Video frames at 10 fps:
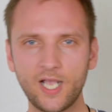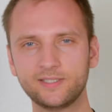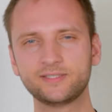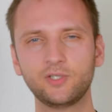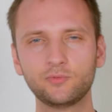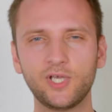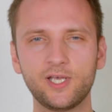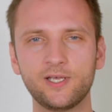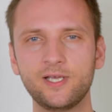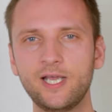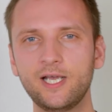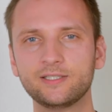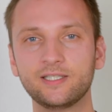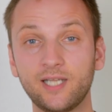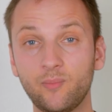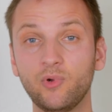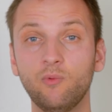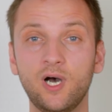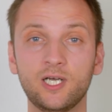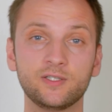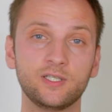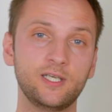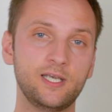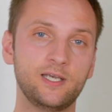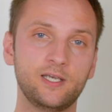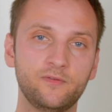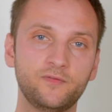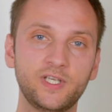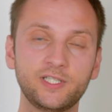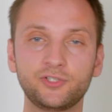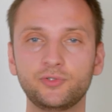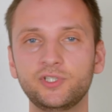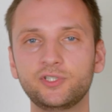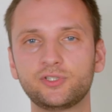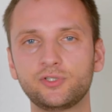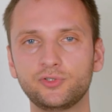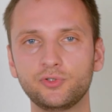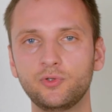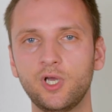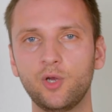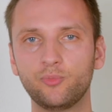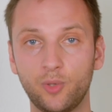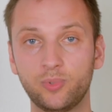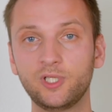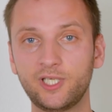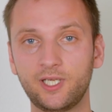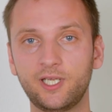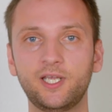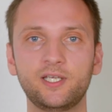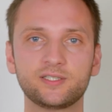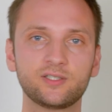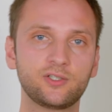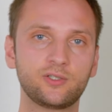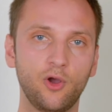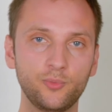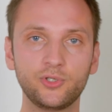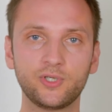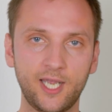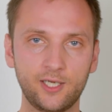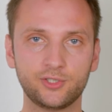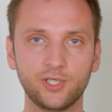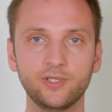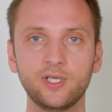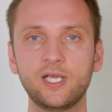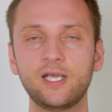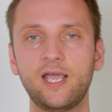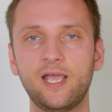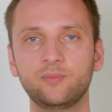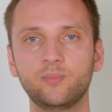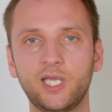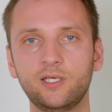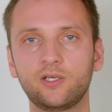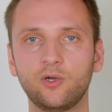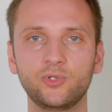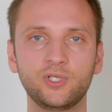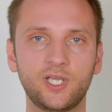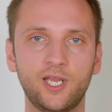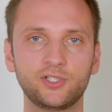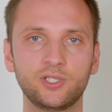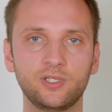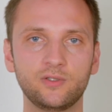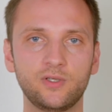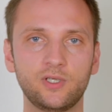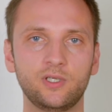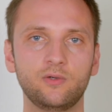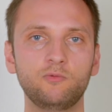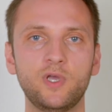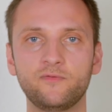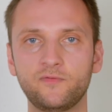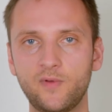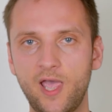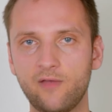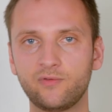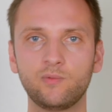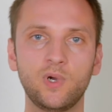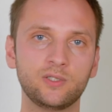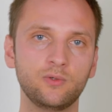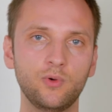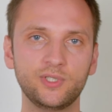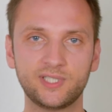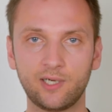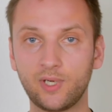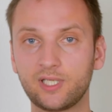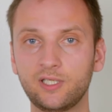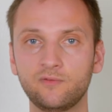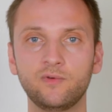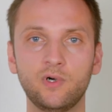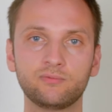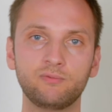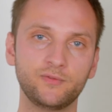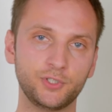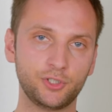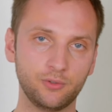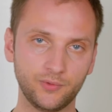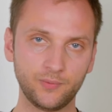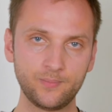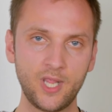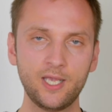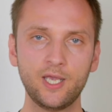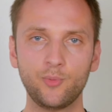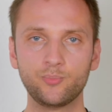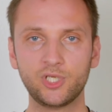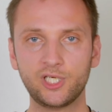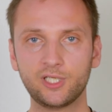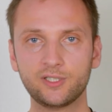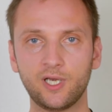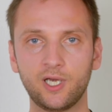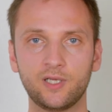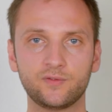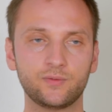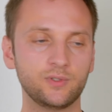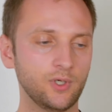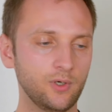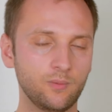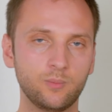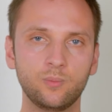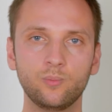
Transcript: And so the the number one uh, thing that you need to do properly is communication and mainly communication uh, with everyone who is directly involved with the shoot meaning that you know